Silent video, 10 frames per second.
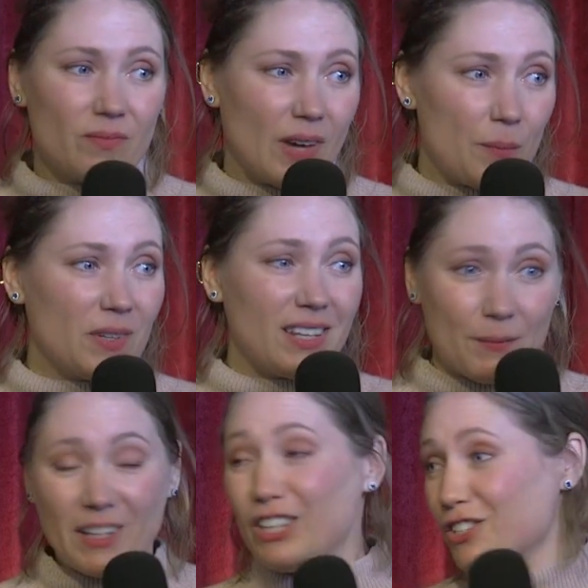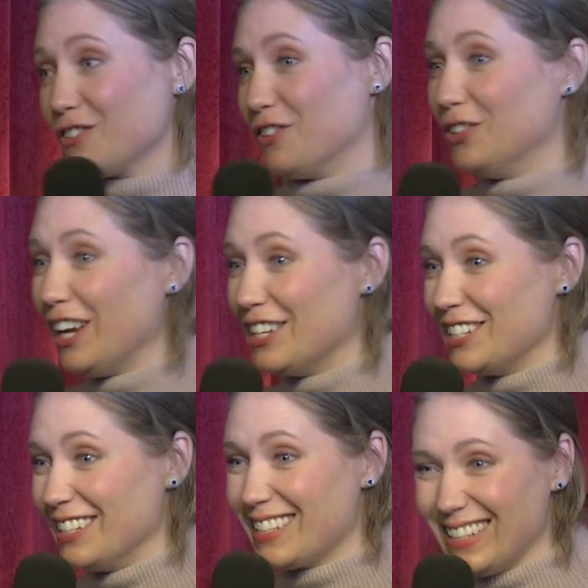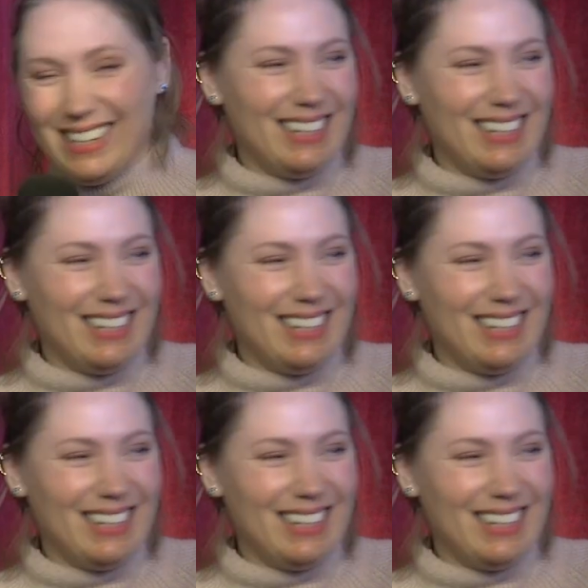I'm glad there's a few yeses.